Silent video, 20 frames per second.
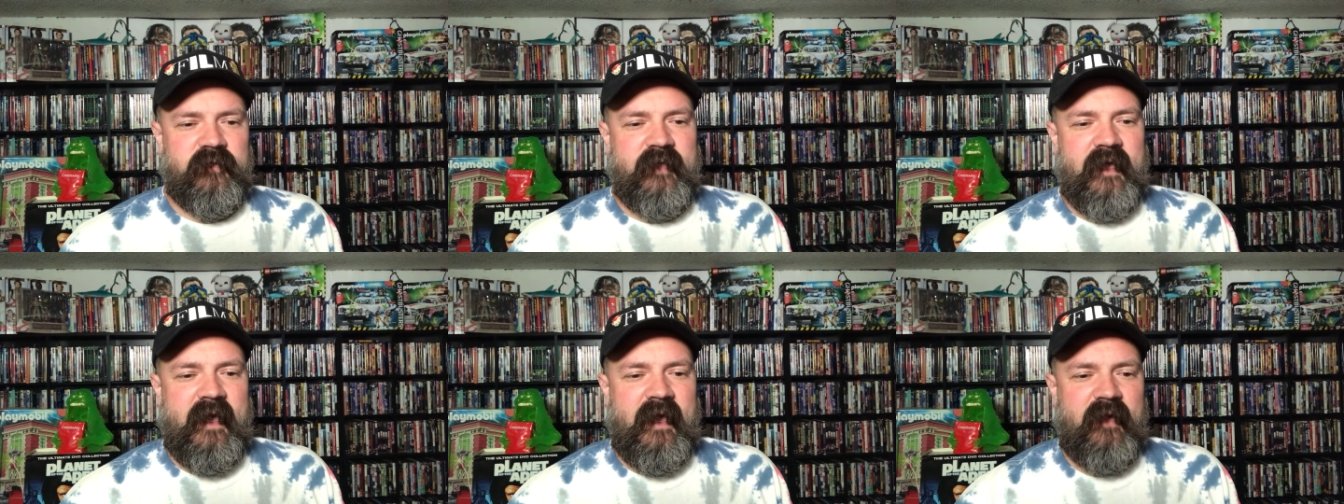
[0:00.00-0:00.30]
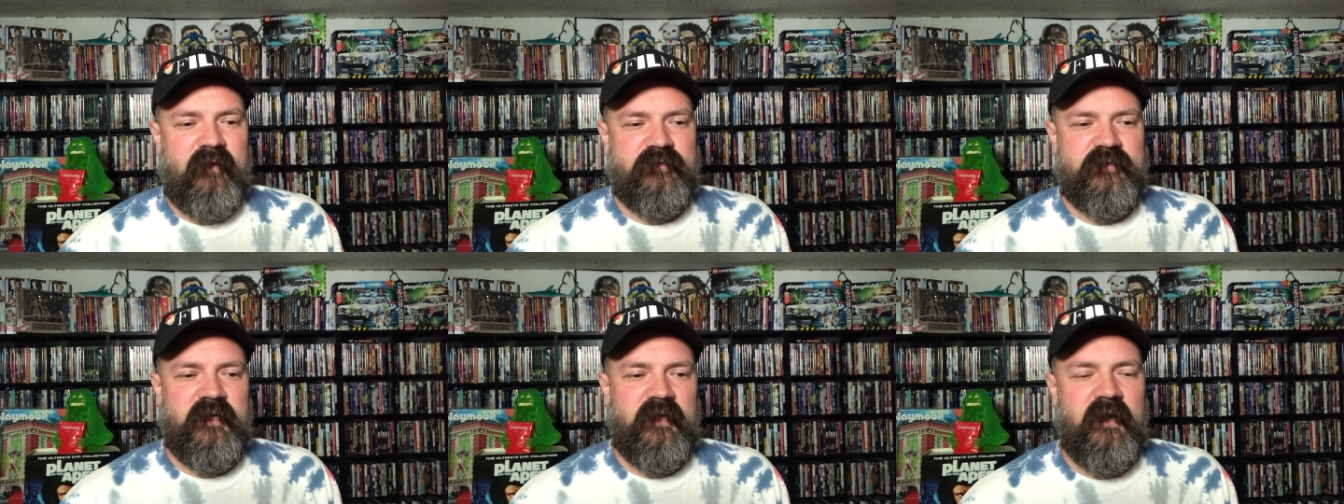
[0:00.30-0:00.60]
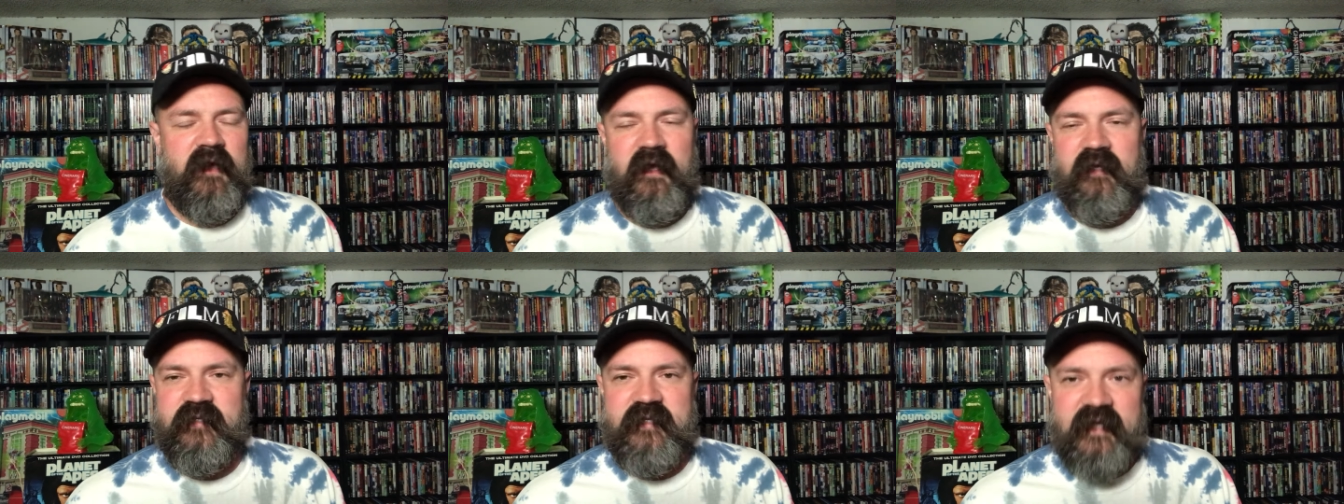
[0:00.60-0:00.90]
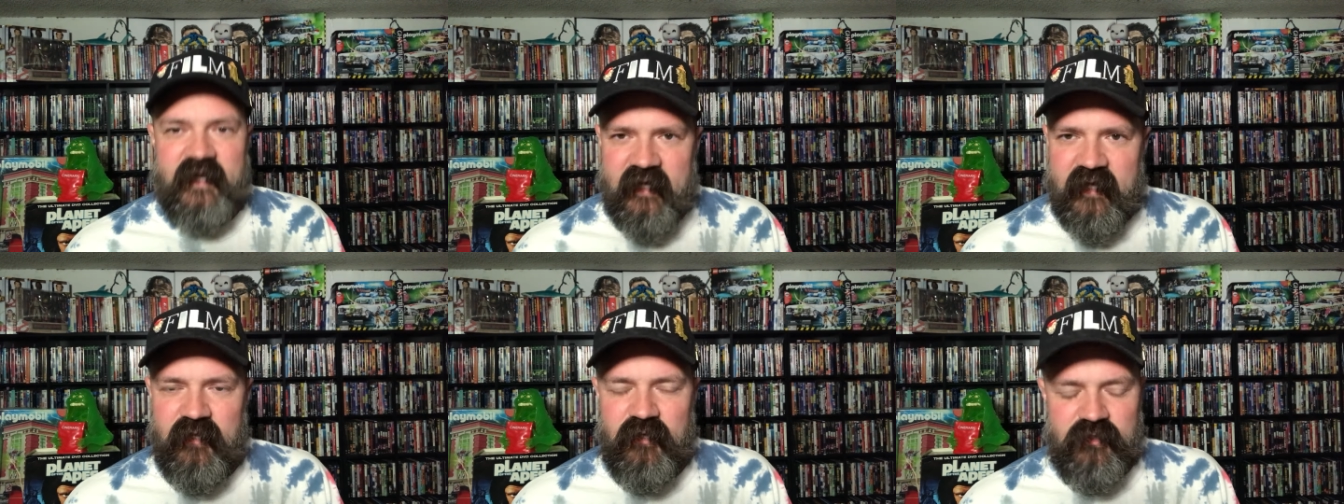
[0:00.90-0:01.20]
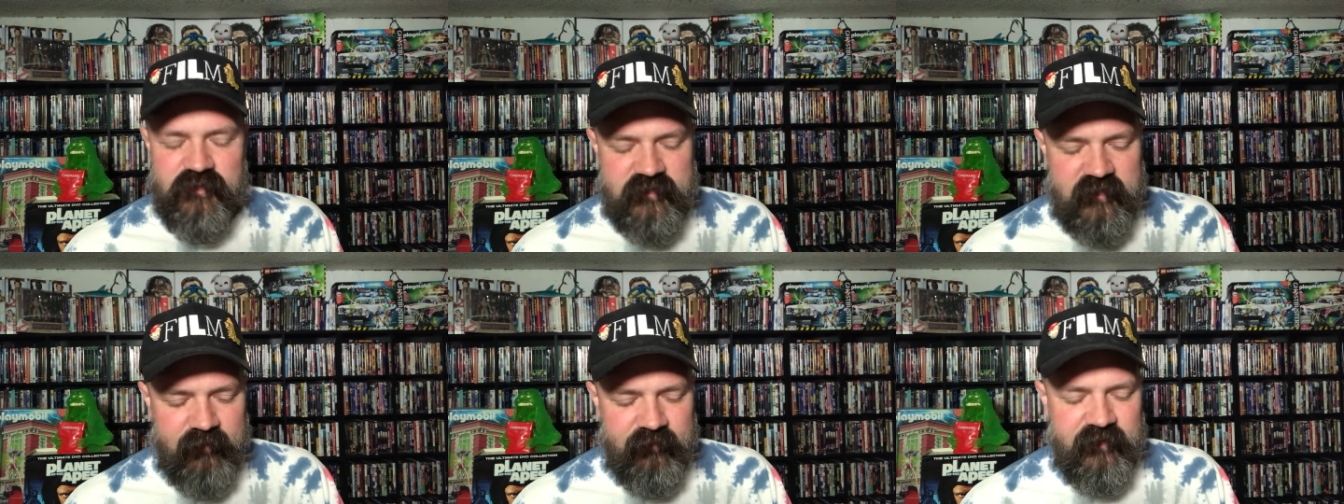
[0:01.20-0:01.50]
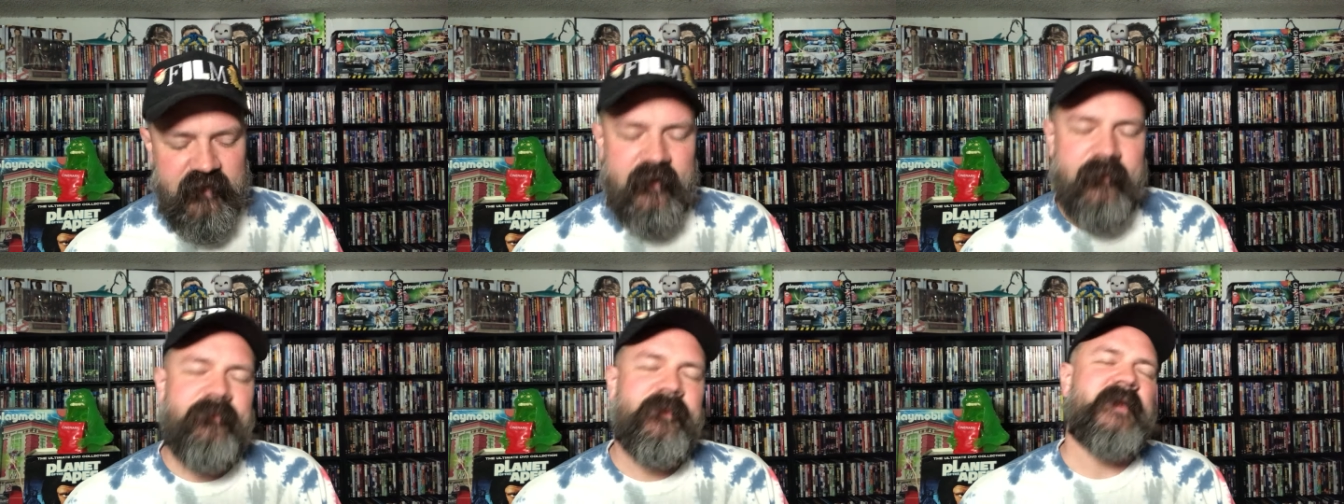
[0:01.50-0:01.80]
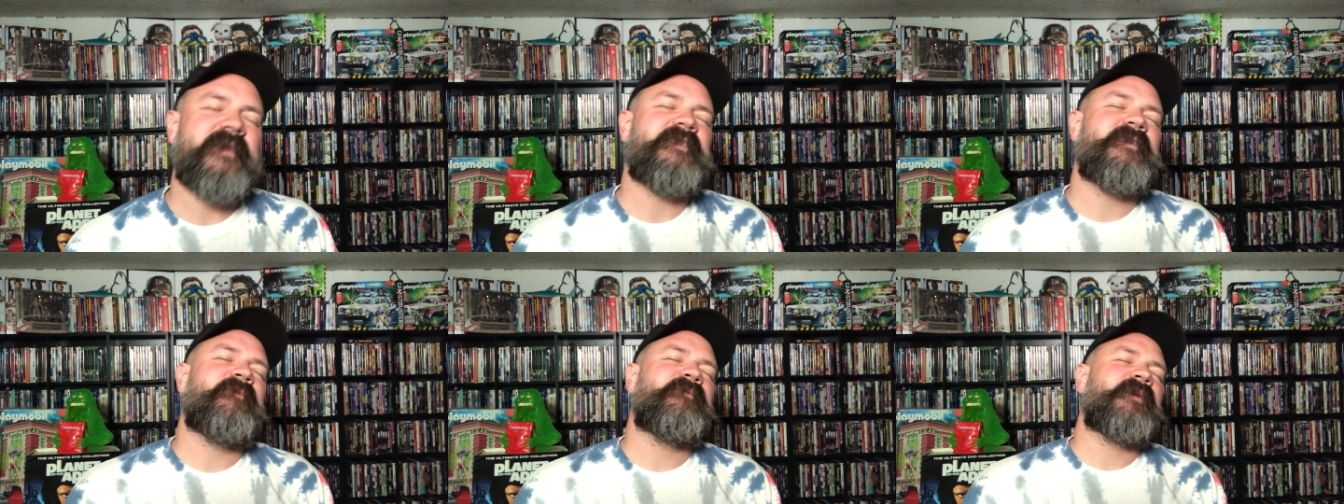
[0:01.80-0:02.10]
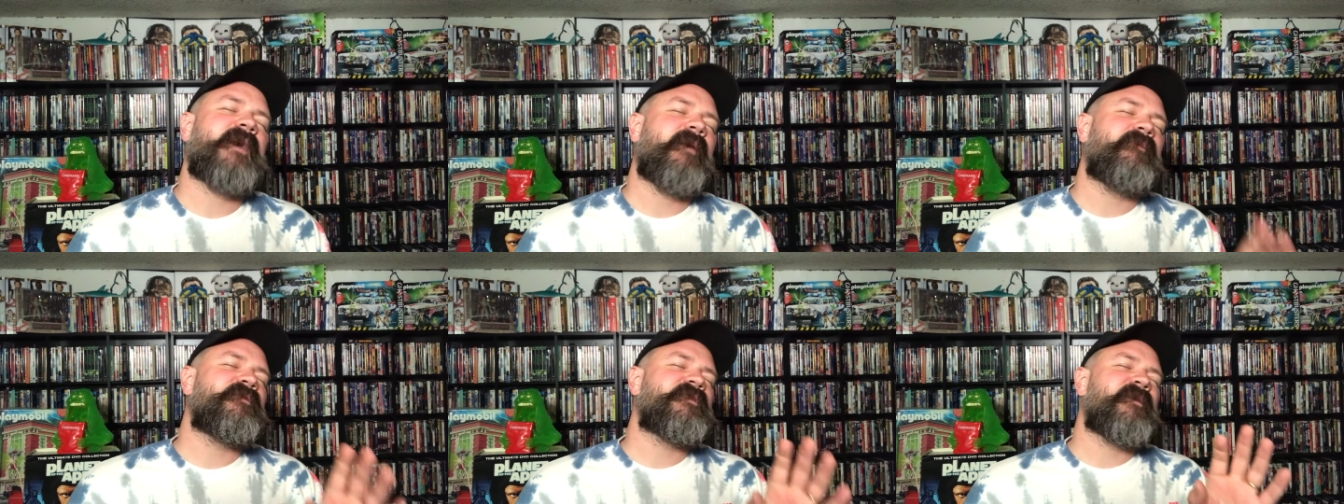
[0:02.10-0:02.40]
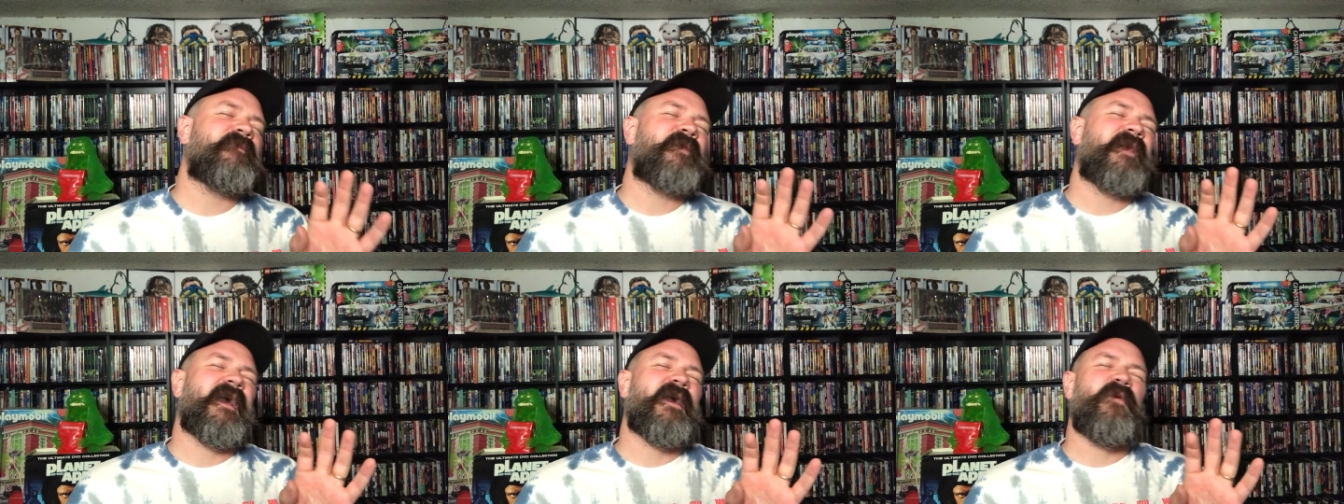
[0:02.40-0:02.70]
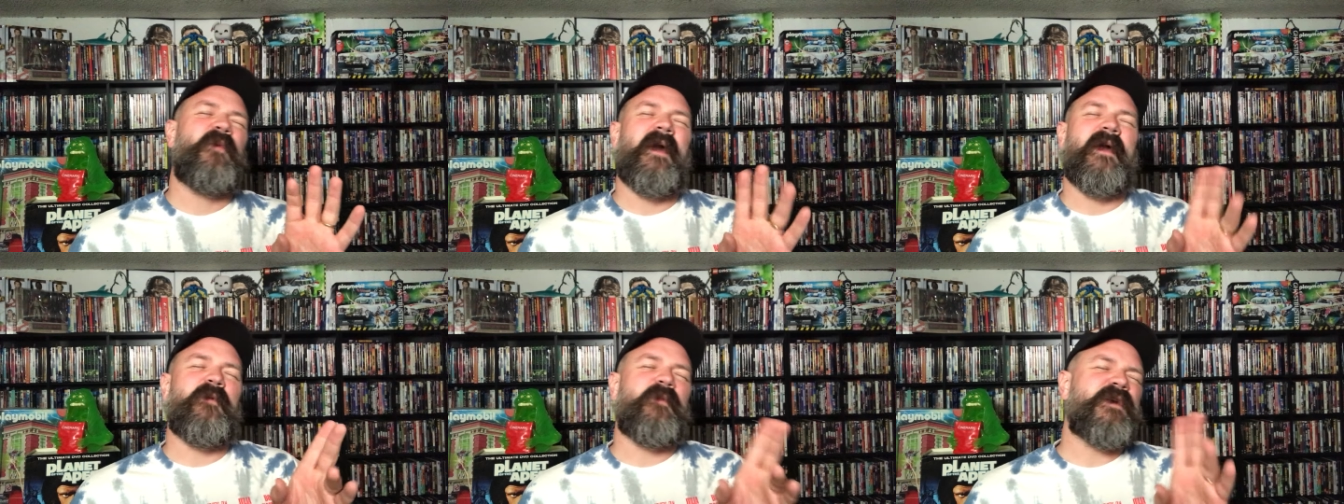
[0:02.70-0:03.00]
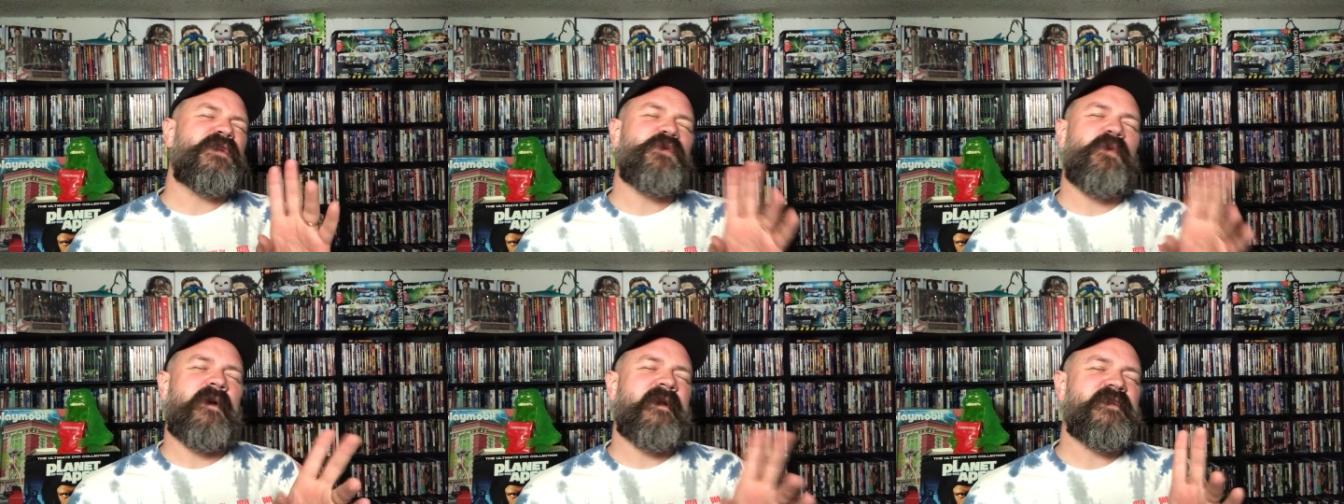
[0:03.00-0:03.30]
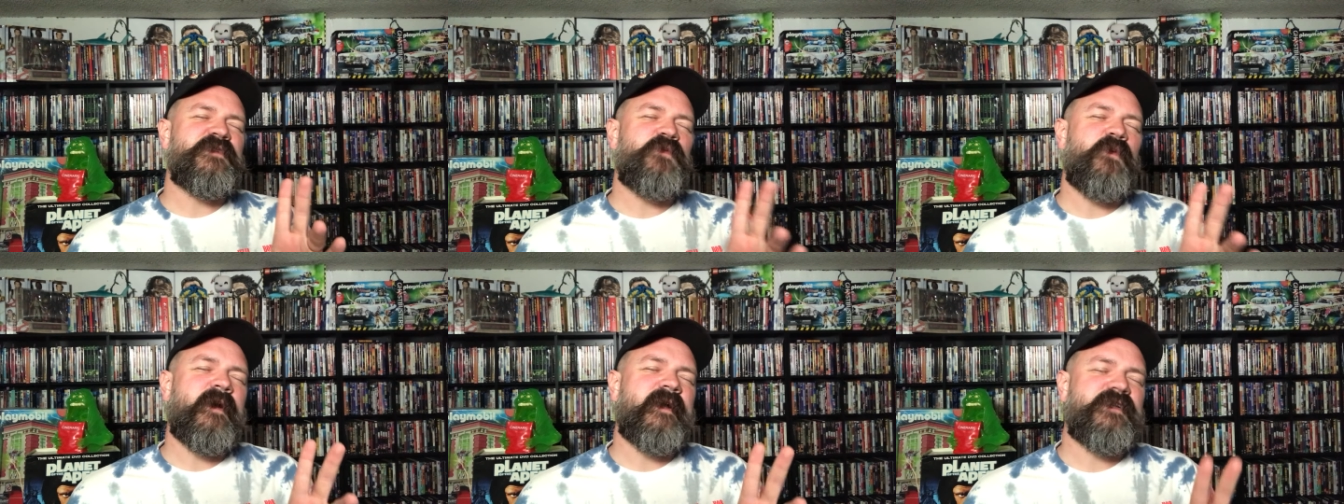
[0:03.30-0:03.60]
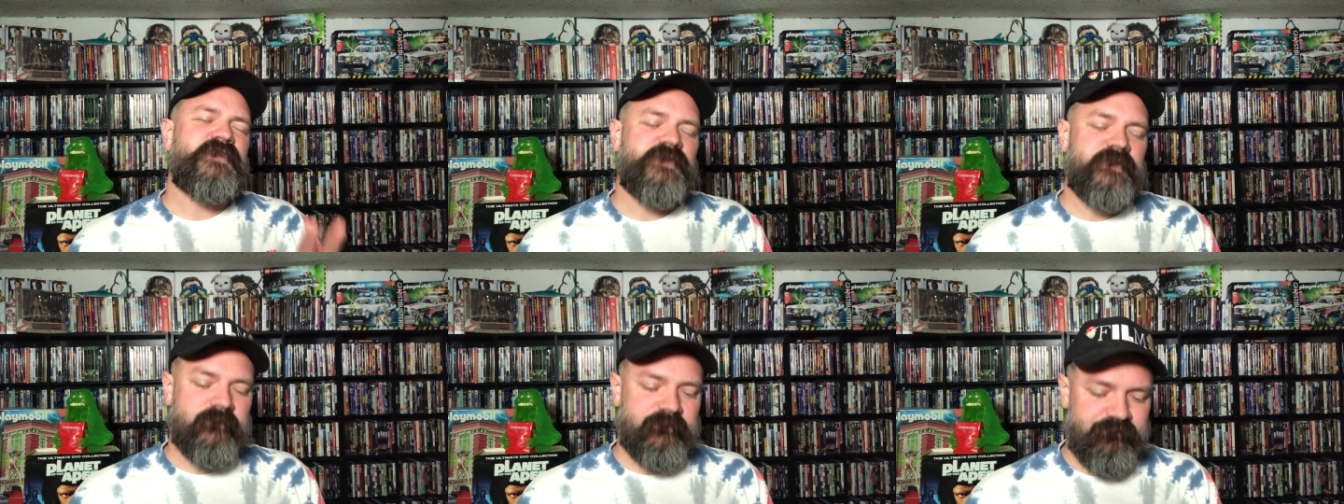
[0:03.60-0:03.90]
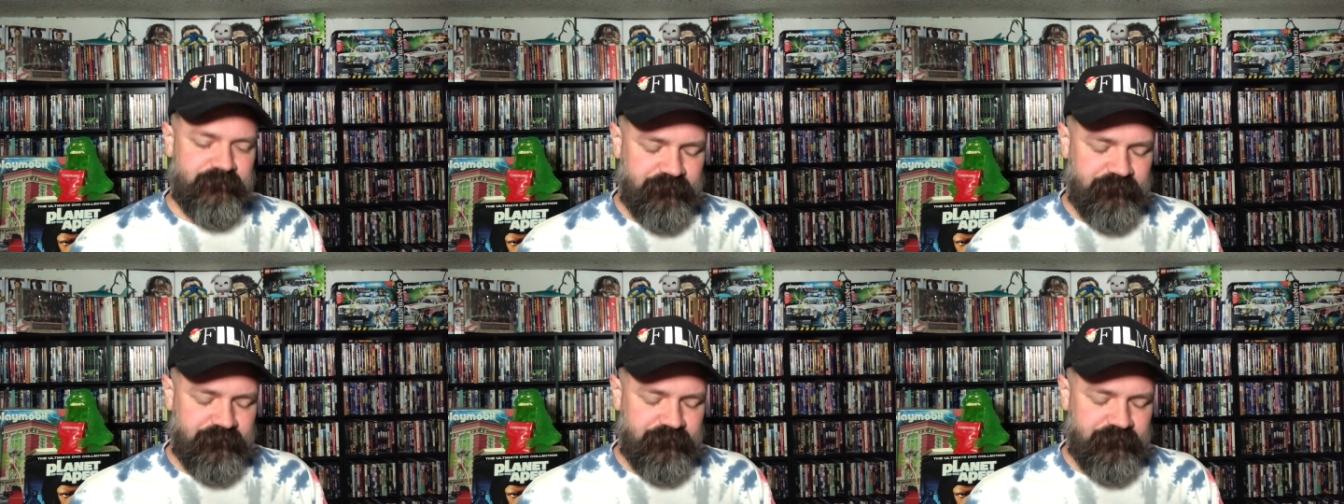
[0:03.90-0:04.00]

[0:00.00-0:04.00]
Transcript: The House on Haunted Hill or something. And sometimes I'm like, wait, which one is which?